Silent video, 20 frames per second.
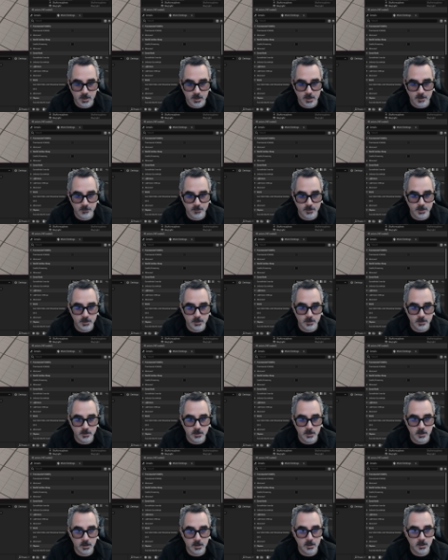And then
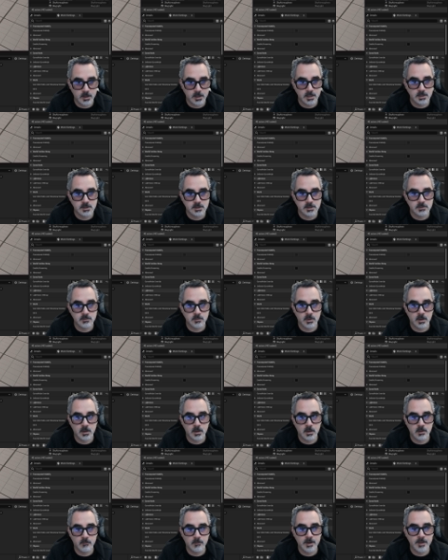it's
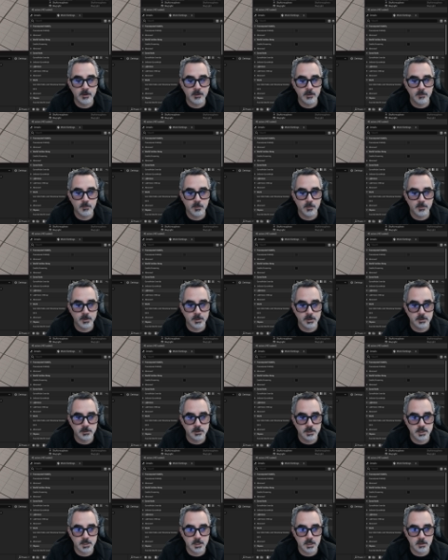rather important to
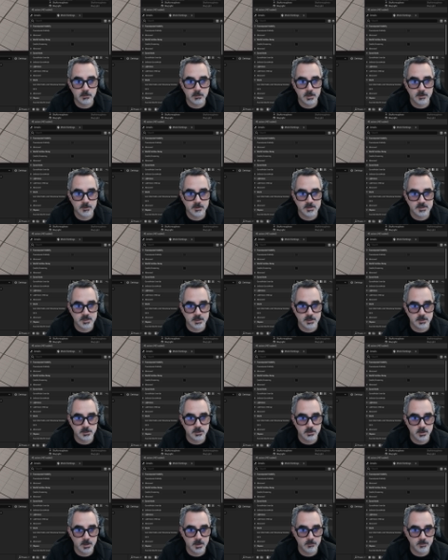take a look at the settings.
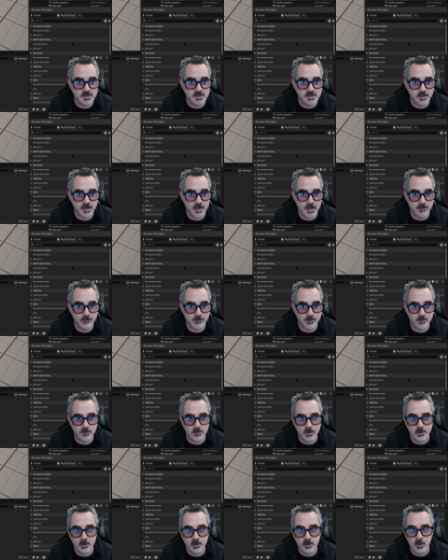So I'm going to reset
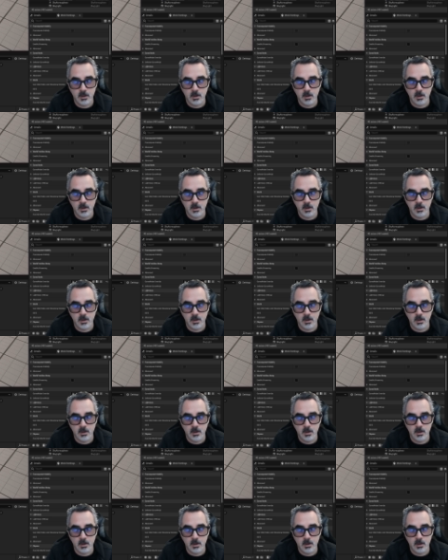everything.